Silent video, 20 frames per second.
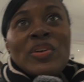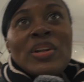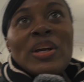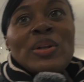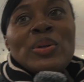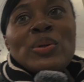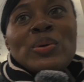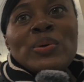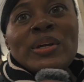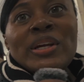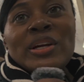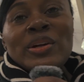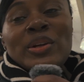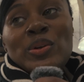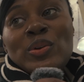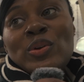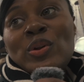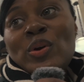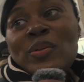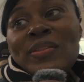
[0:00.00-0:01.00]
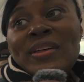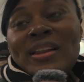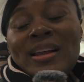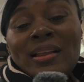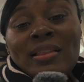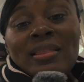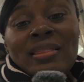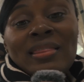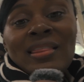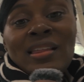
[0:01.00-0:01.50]
you're not new here, you know that
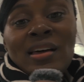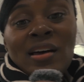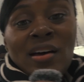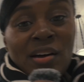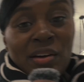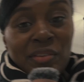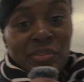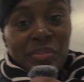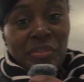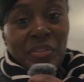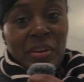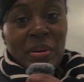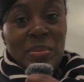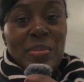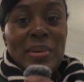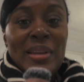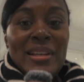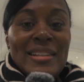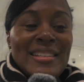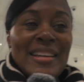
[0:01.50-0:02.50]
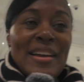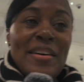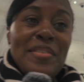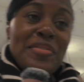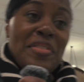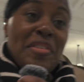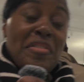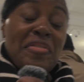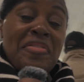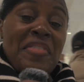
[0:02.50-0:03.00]
I love a bit
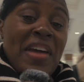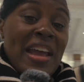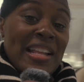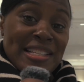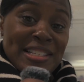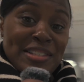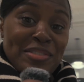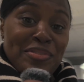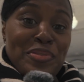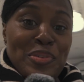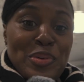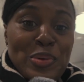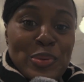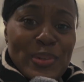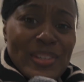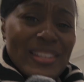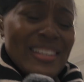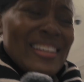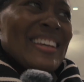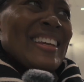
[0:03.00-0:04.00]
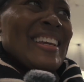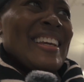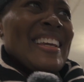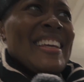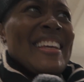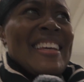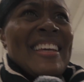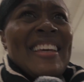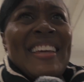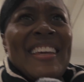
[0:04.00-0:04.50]
of fancy food.
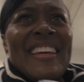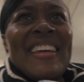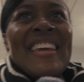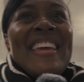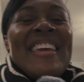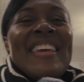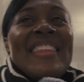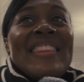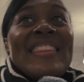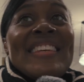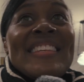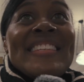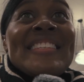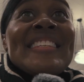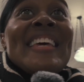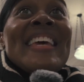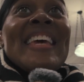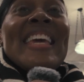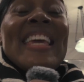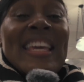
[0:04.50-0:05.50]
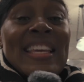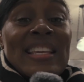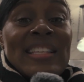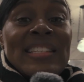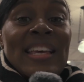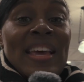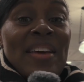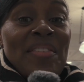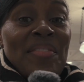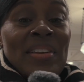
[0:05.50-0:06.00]
This
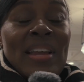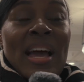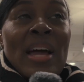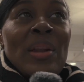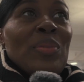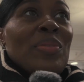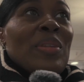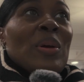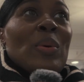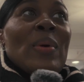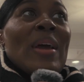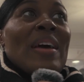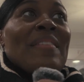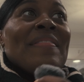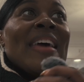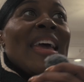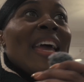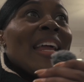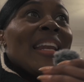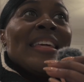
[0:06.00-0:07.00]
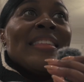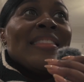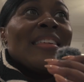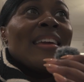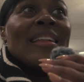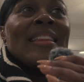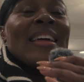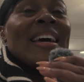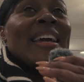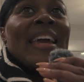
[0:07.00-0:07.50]
is heaven. I don't think we have
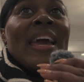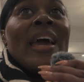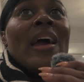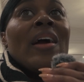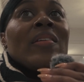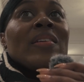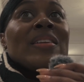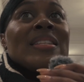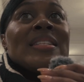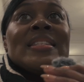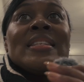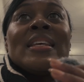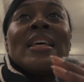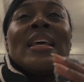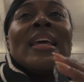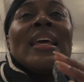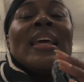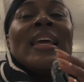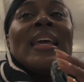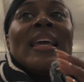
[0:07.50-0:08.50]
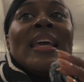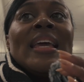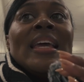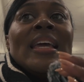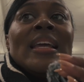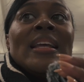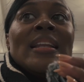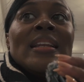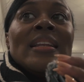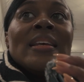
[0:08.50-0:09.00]
anything like Harrods
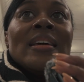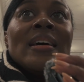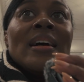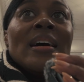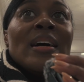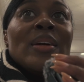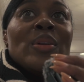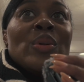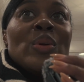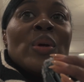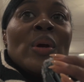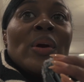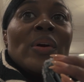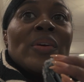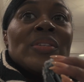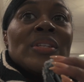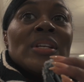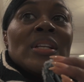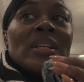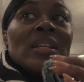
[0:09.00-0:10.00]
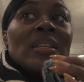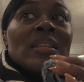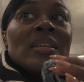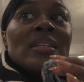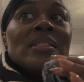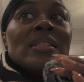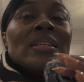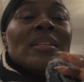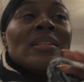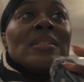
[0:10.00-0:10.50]
in New York City.
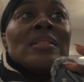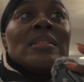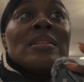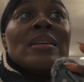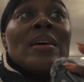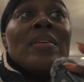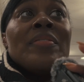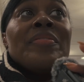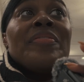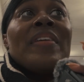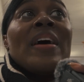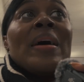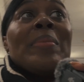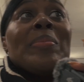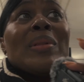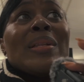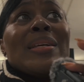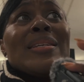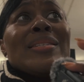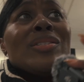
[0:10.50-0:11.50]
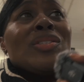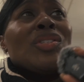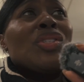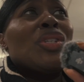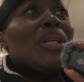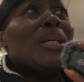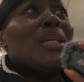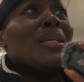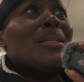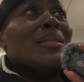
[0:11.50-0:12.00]
This is fabulous.
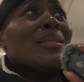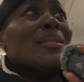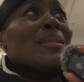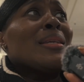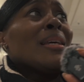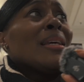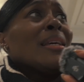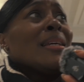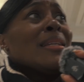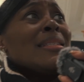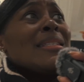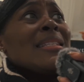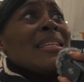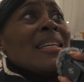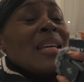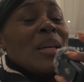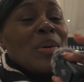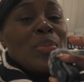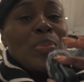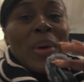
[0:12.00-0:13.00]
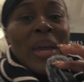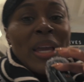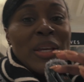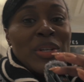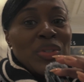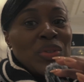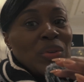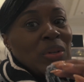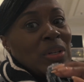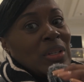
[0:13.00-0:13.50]
Cheese, tea,
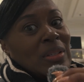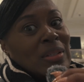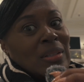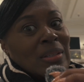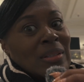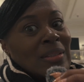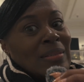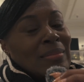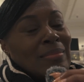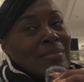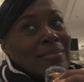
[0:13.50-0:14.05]
pastries.